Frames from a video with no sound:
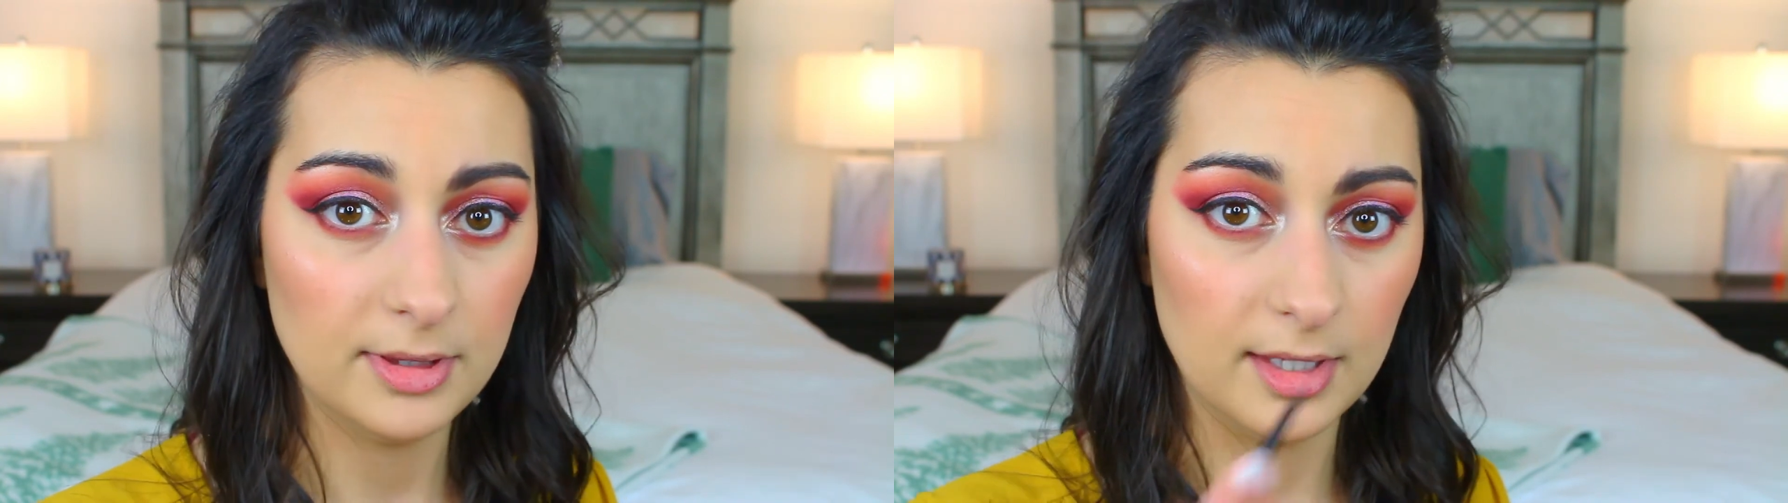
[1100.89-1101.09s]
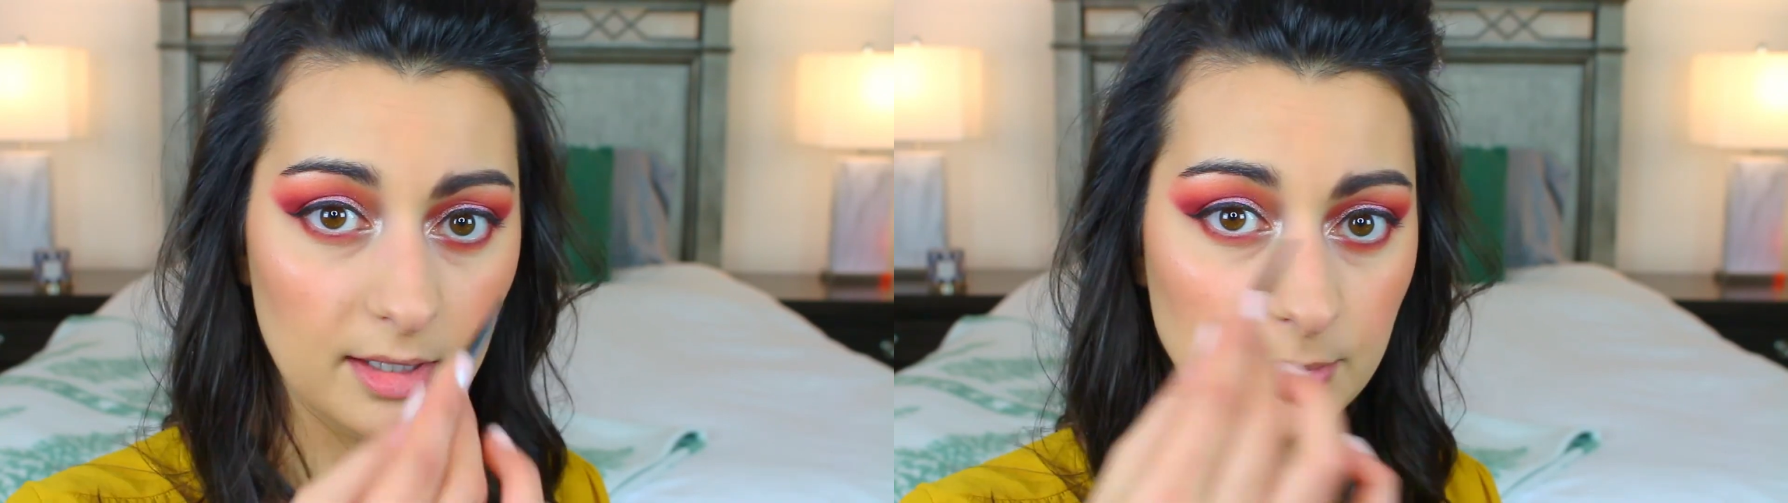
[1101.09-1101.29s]

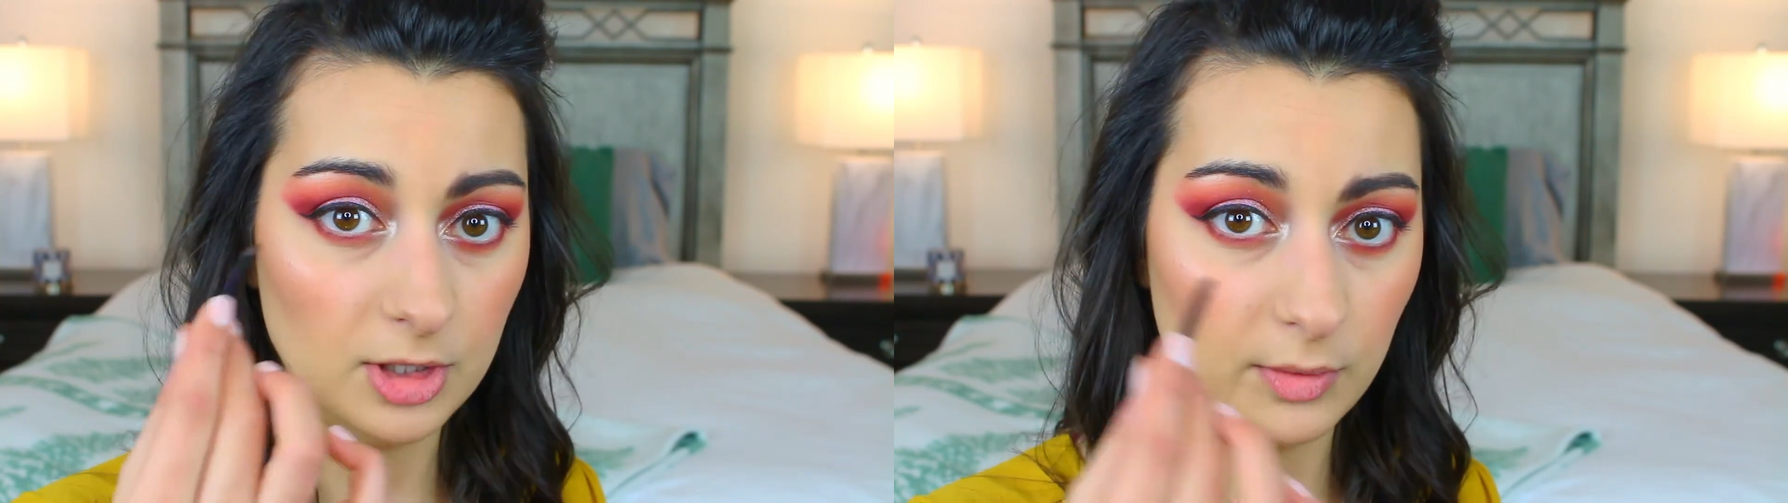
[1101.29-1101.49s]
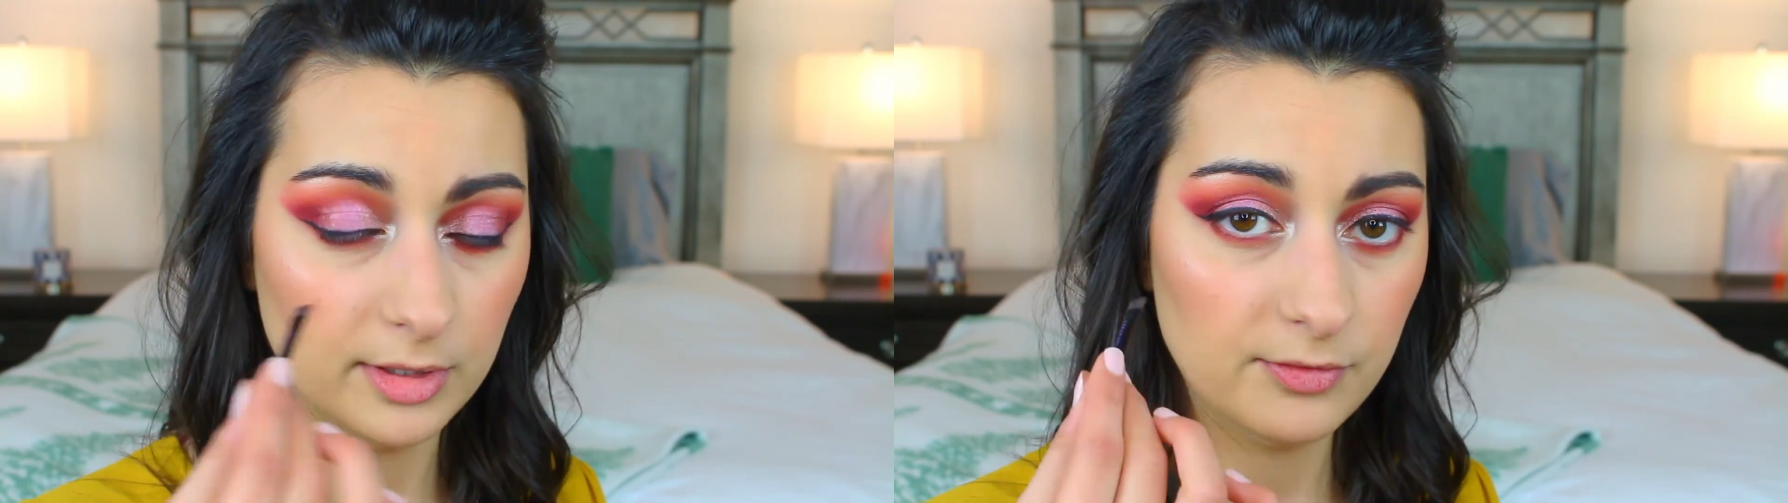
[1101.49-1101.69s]
that I'm
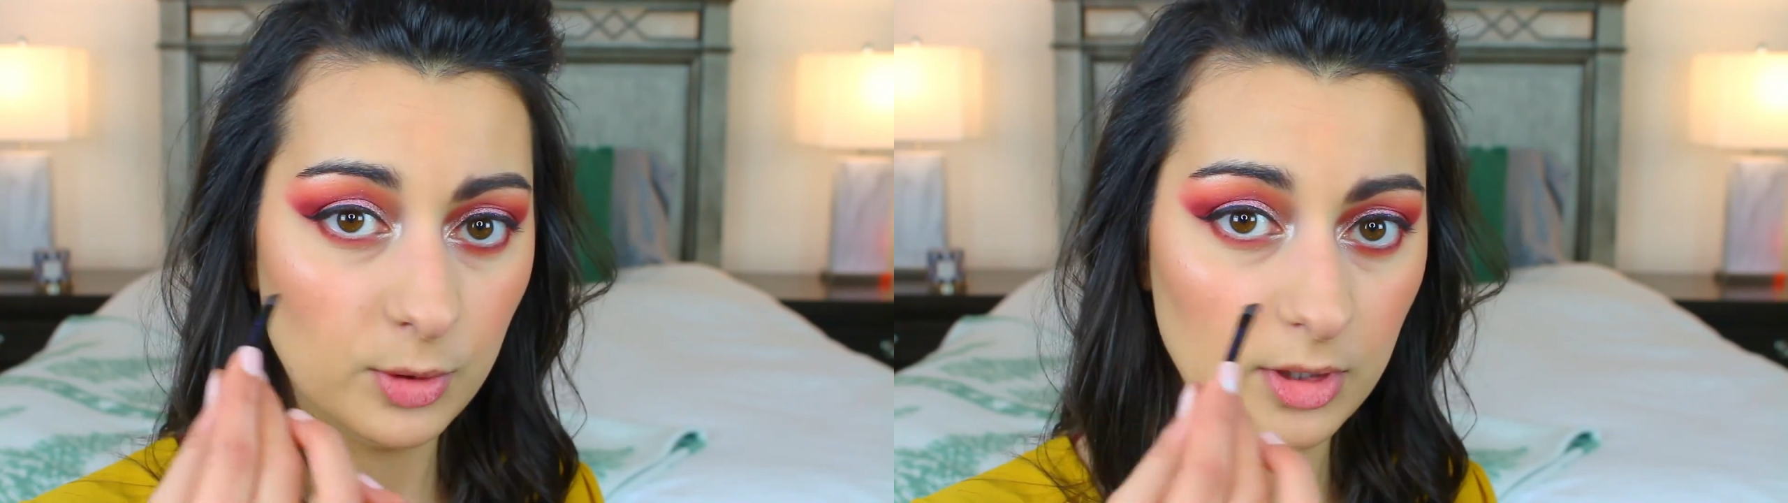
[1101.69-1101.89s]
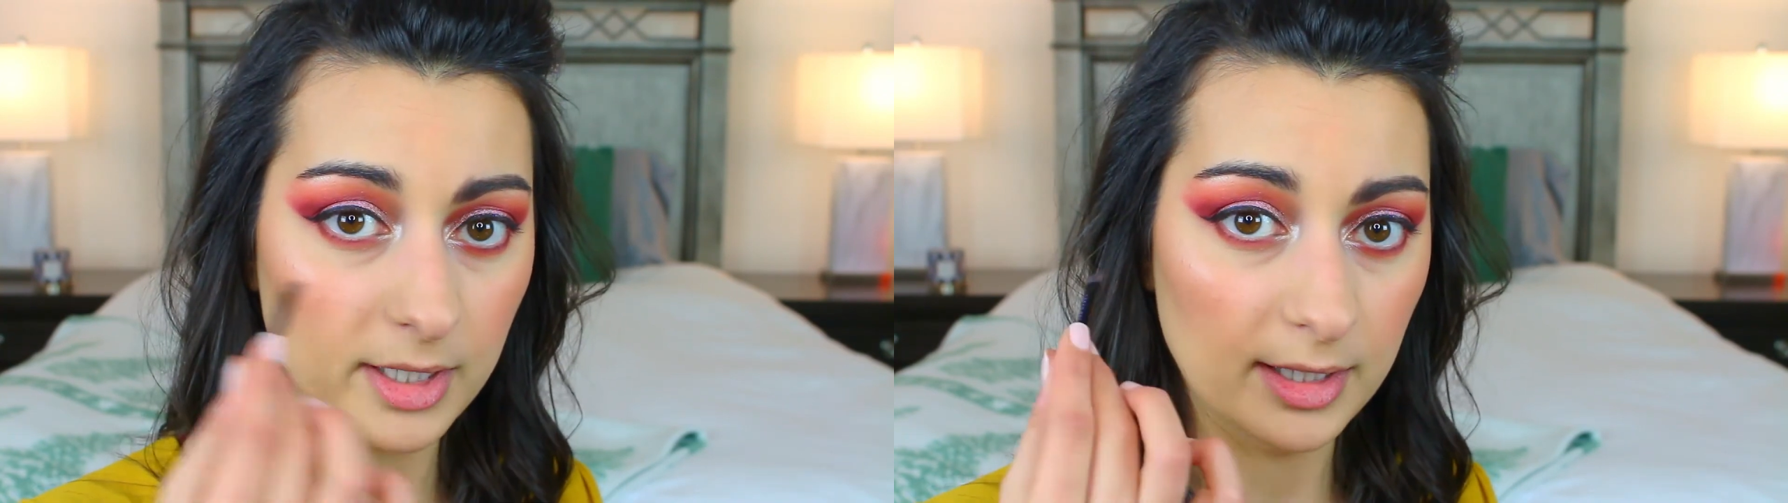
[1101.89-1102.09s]
going
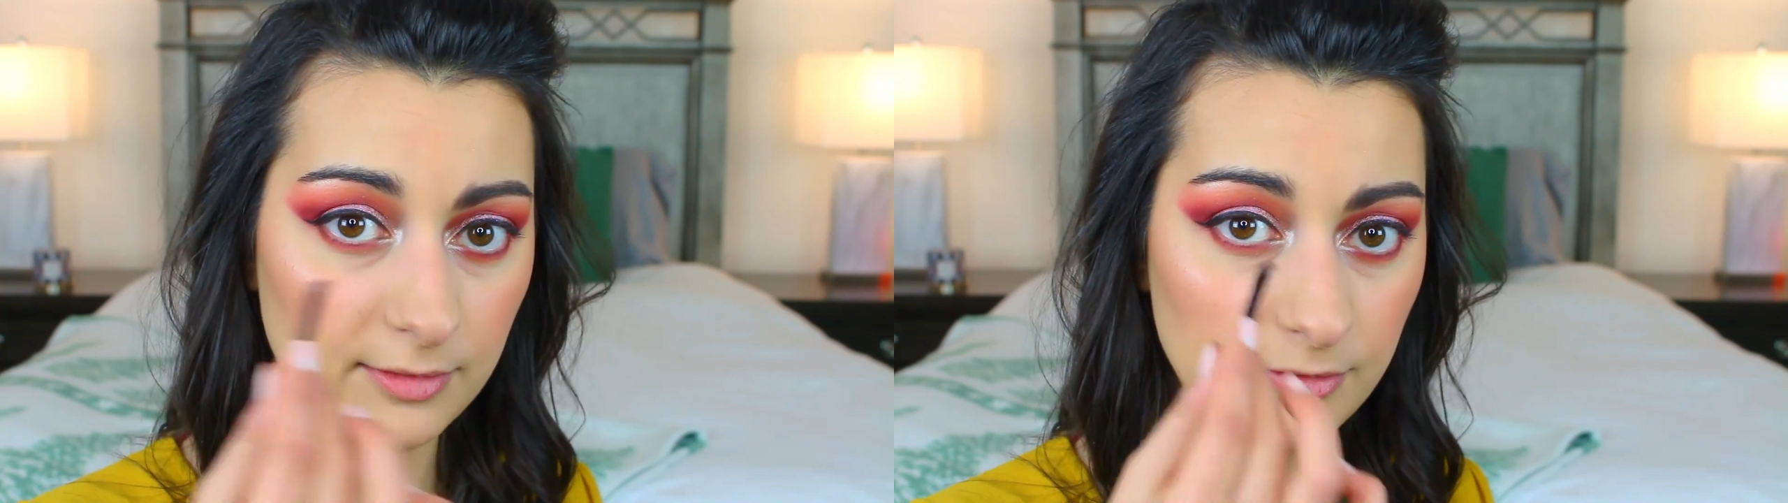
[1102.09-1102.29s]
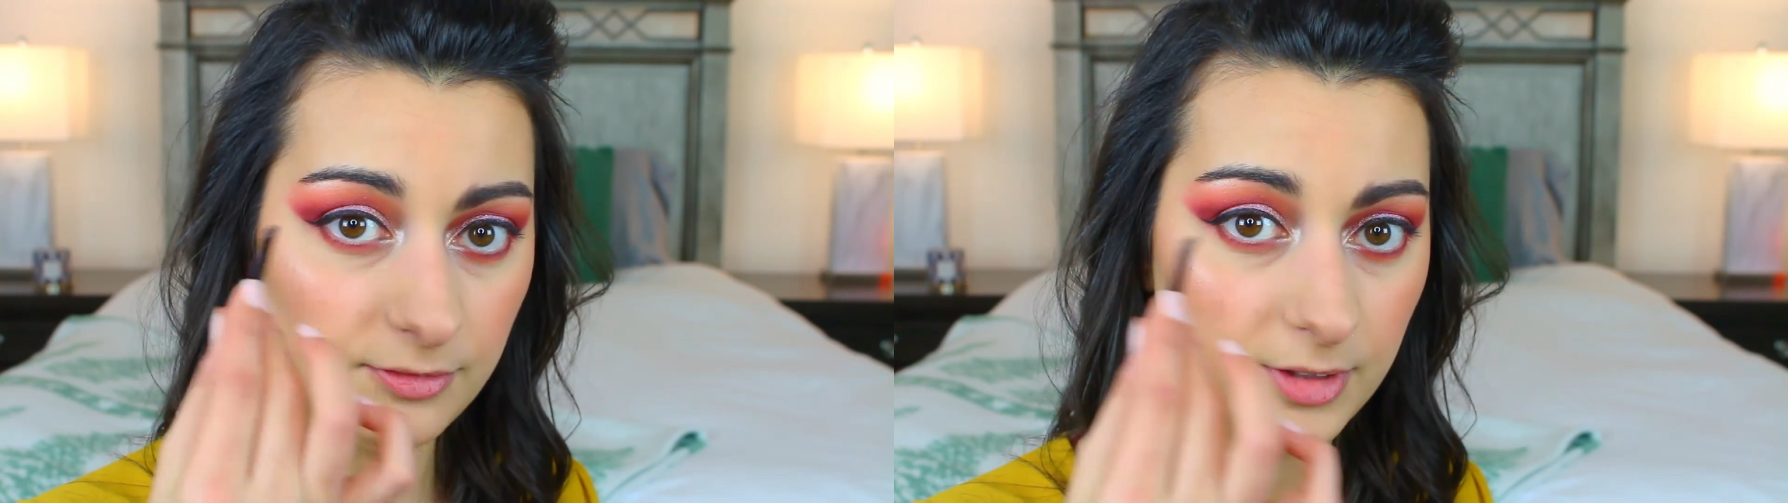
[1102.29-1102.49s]
for and
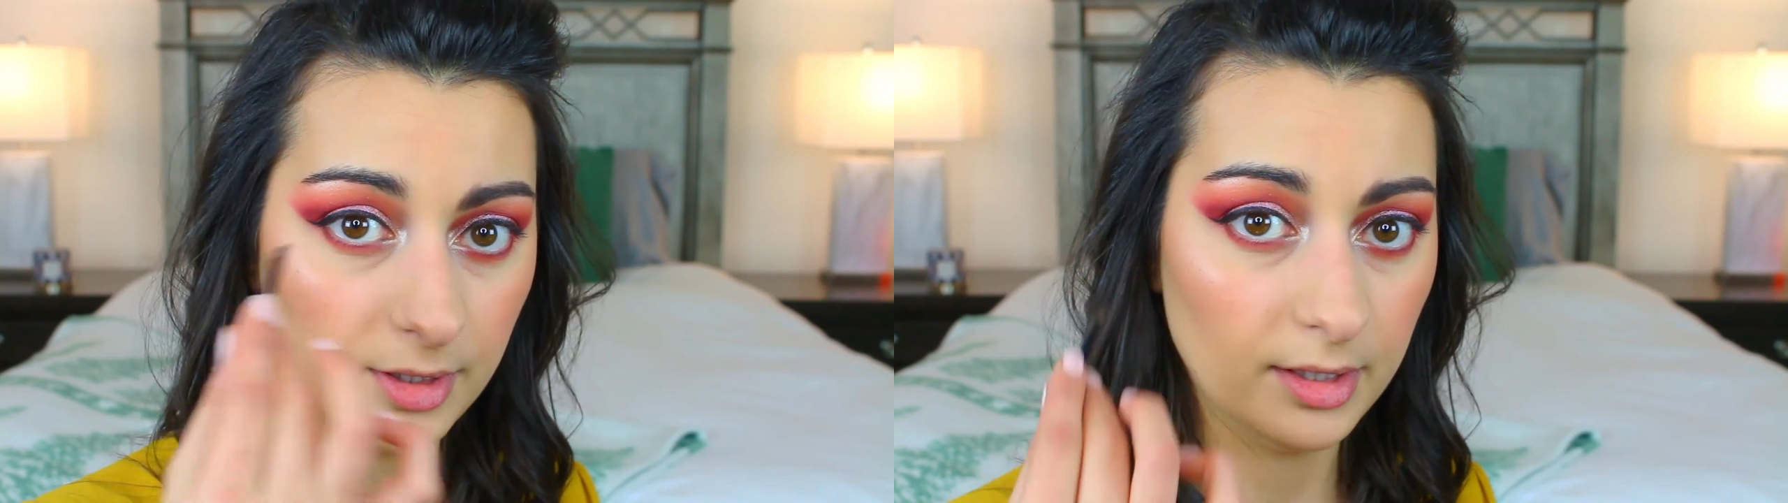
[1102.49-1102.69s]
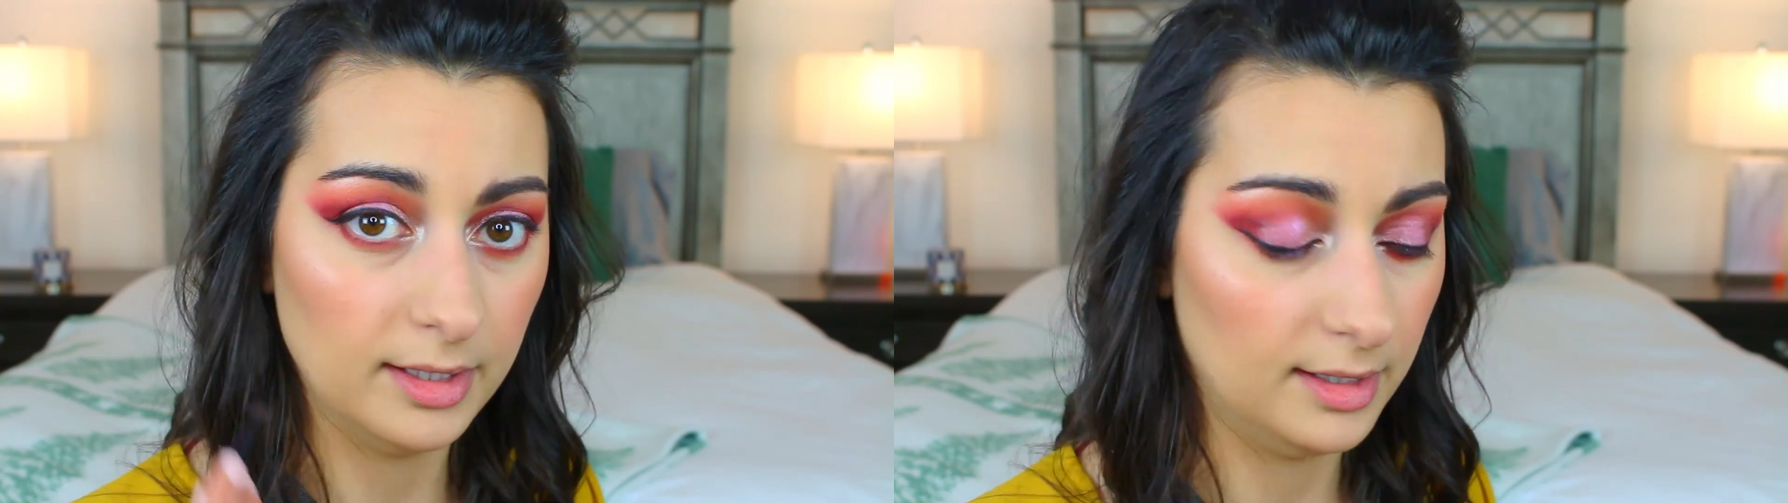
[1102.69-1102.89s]
then fill